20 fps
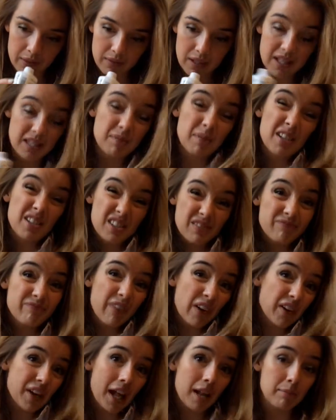It smells
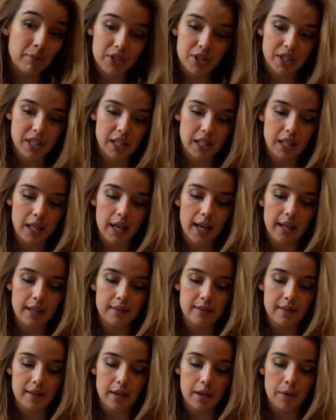very almondy.
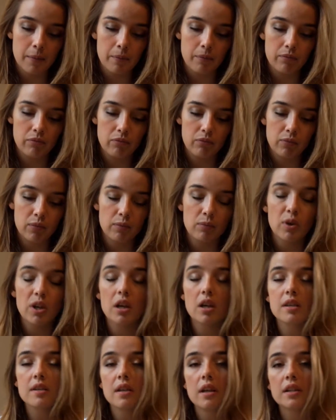And when
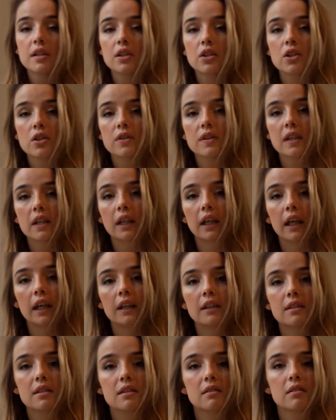I started using
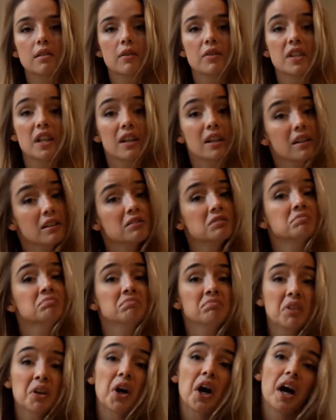it, so I was like, oh,
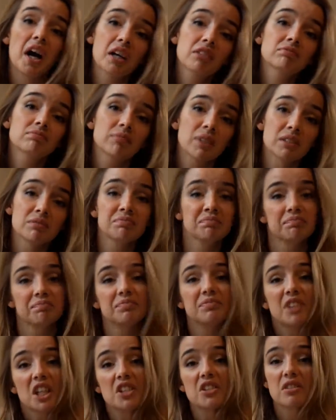okay, that
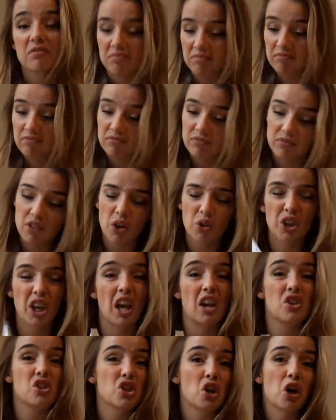does an
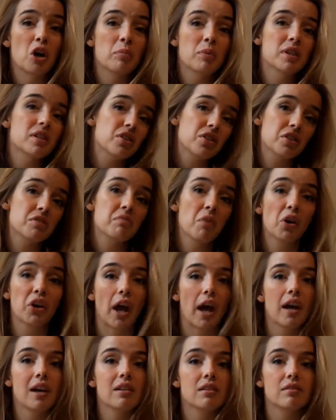okay job. It's
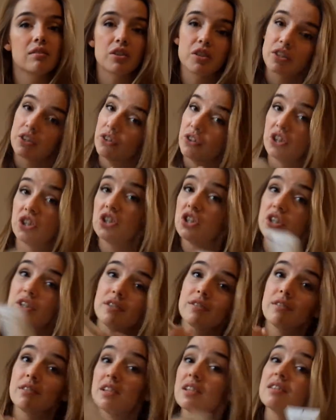okay, just
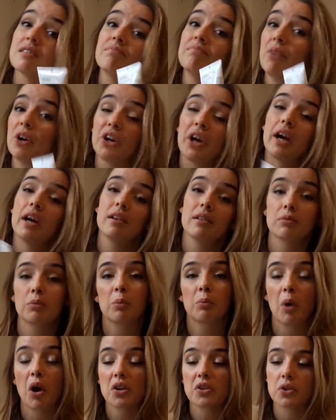conditioned, it's okay,
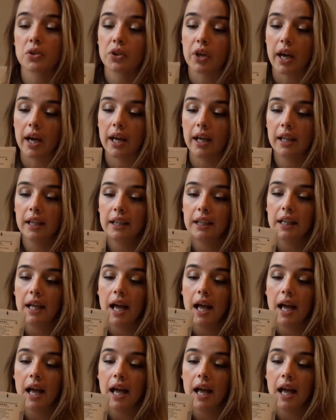it works okay.